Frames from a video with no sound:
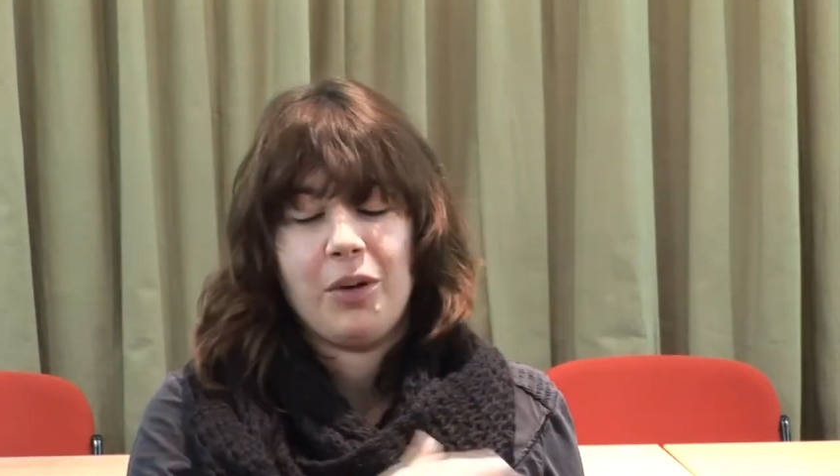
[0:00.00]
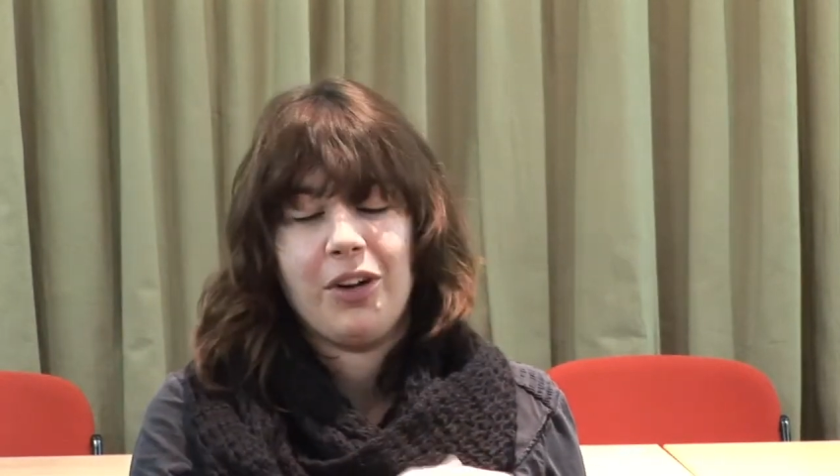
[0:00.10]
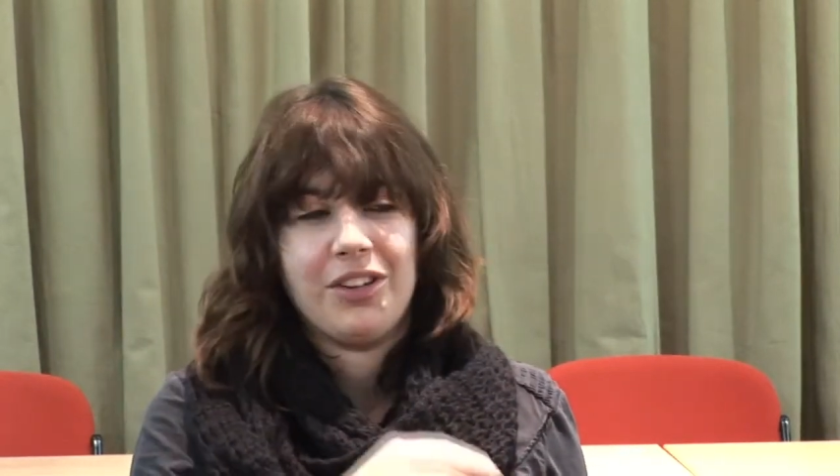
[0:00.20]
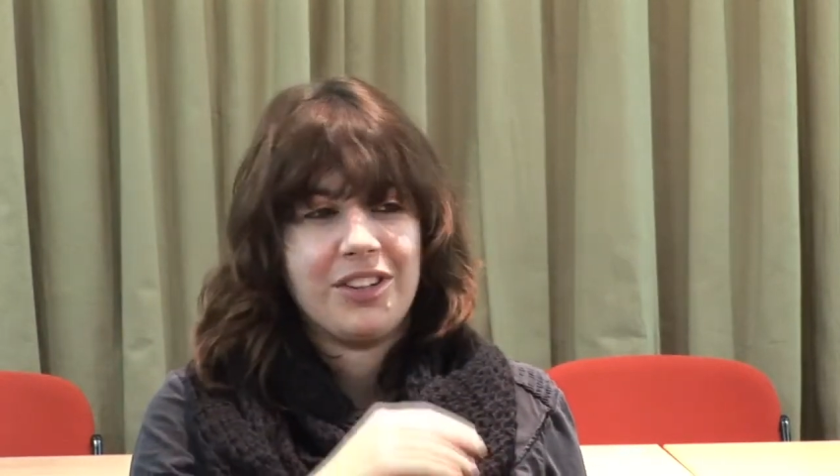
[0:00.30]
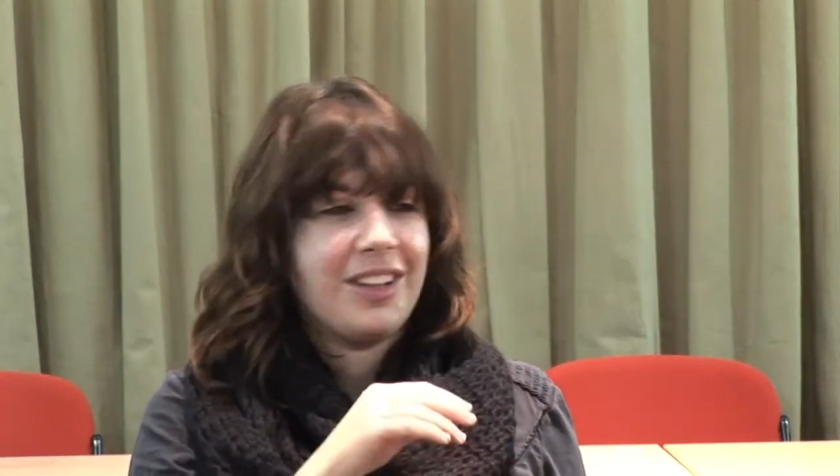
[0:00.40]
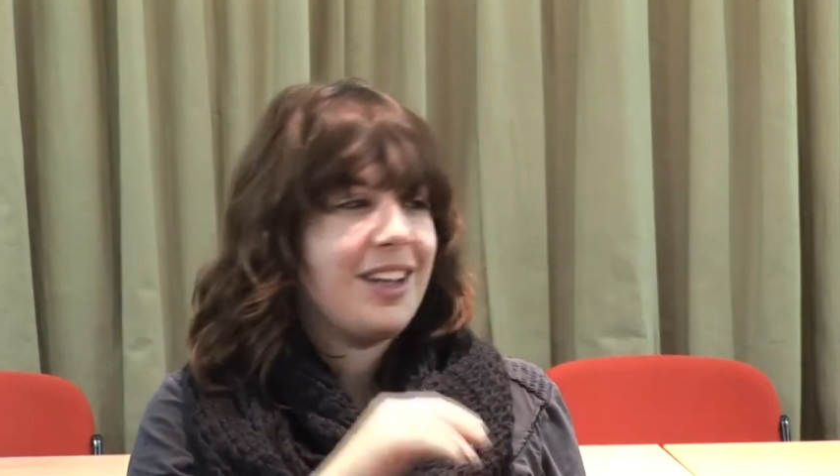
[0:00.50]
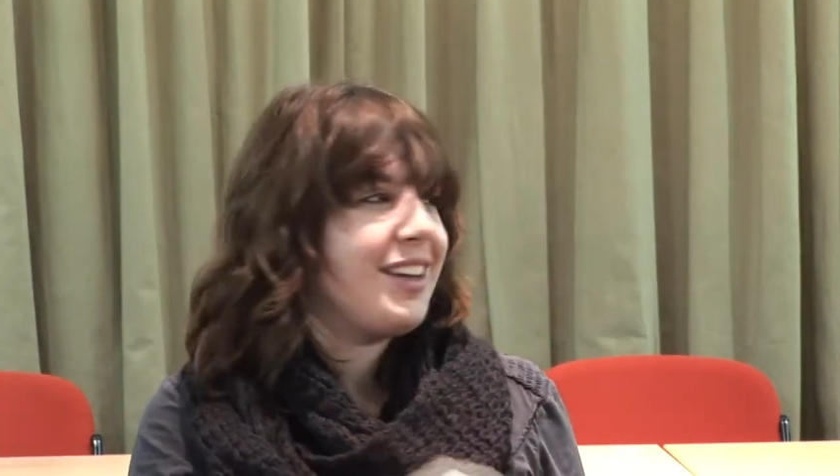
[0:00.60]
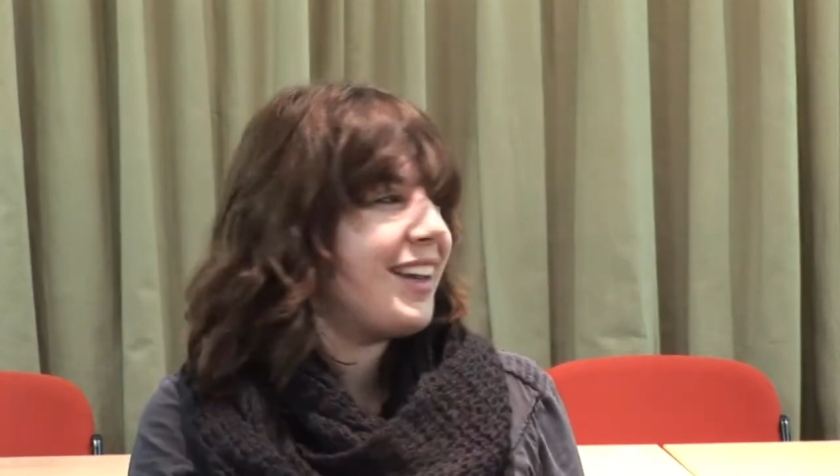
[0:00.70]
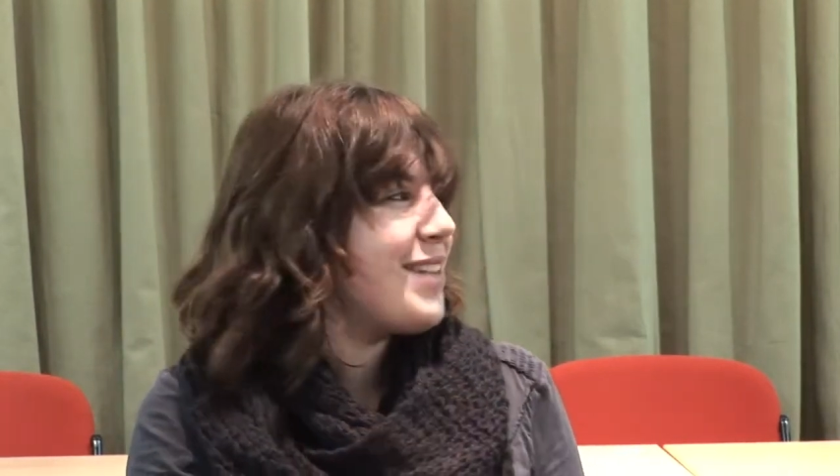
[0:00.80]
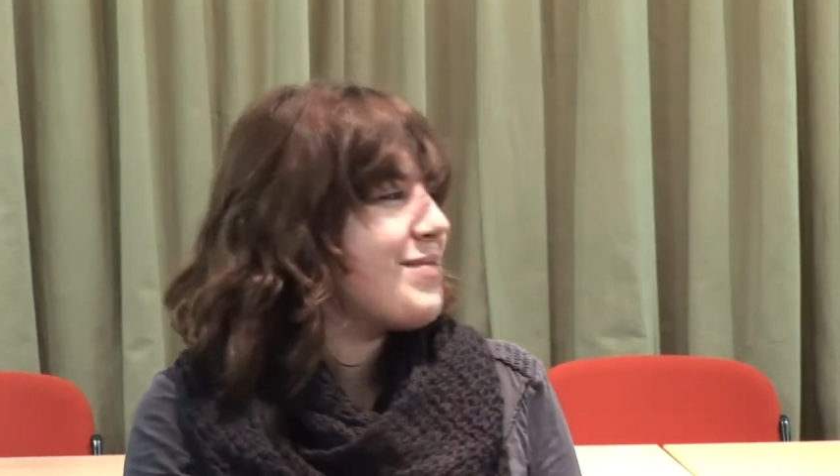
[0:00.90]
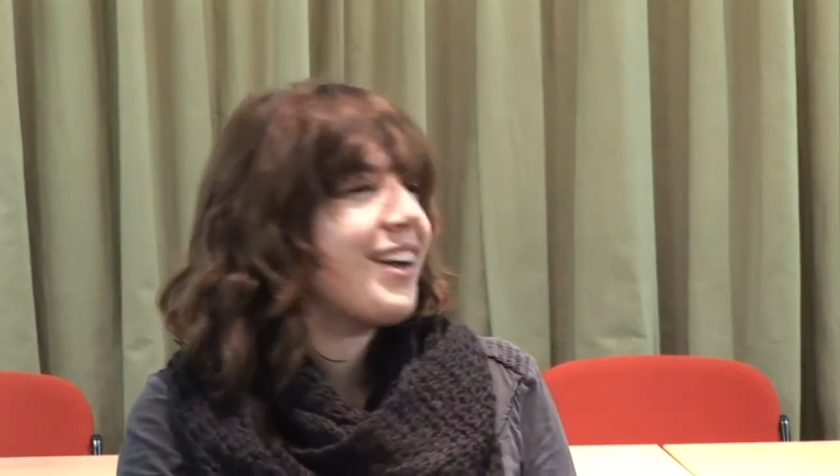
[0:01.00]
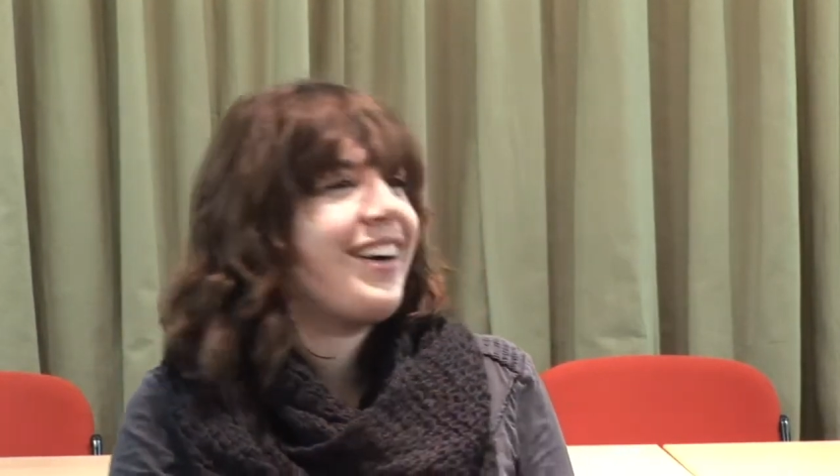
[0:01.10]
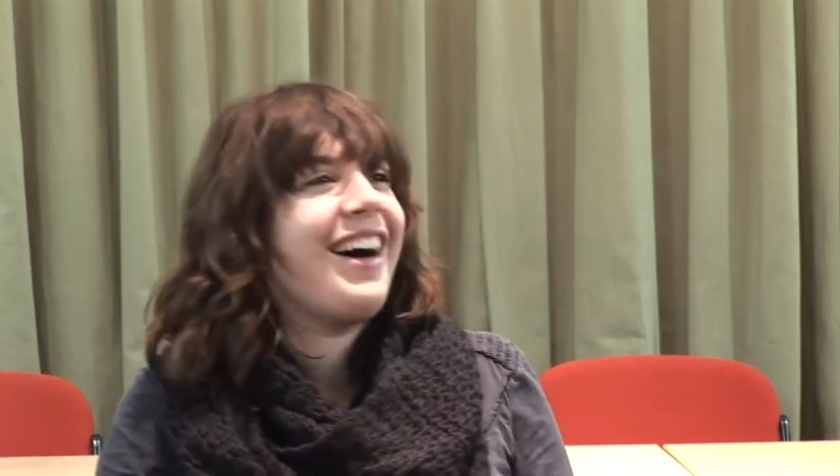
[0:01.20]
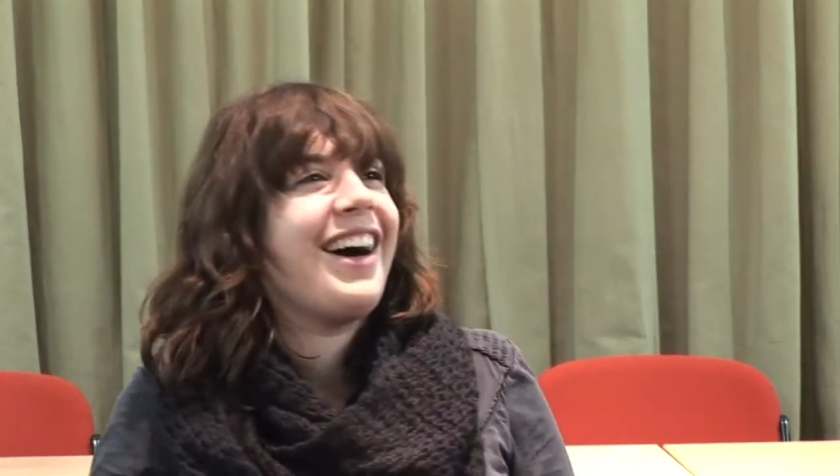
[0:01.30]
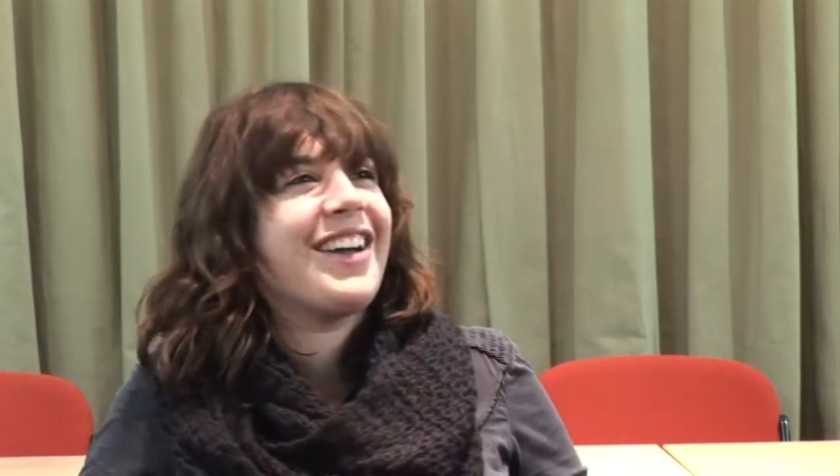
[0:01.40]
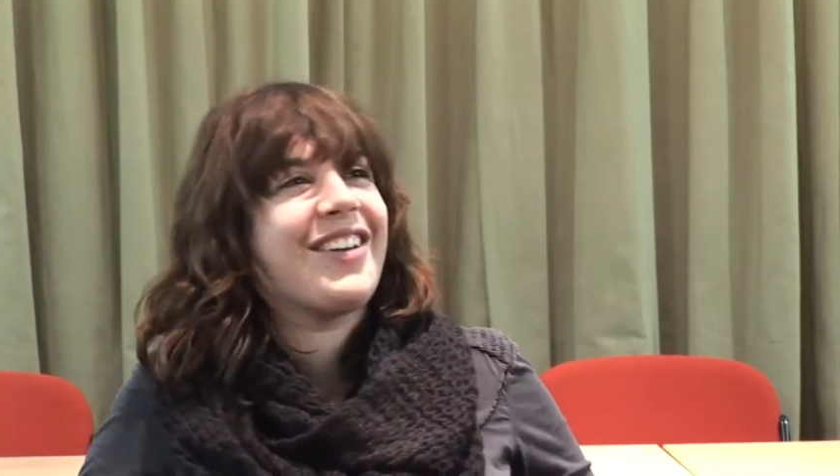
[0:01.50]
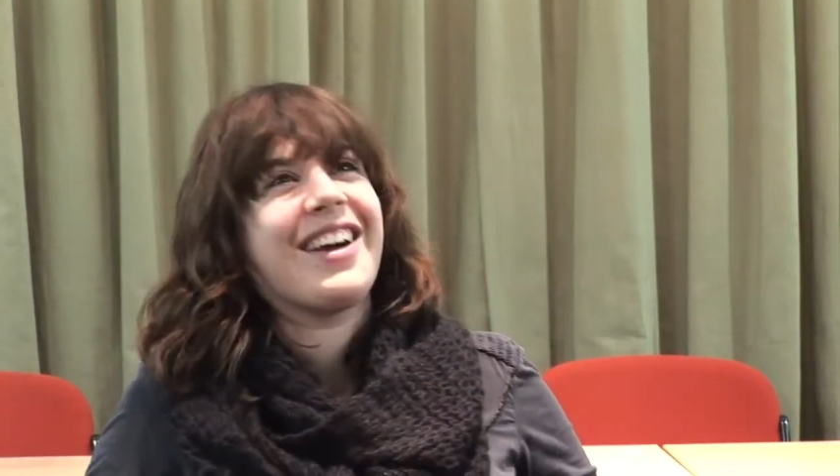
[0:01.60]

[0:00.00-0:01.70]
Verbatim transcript: was. Mugi Rahayu,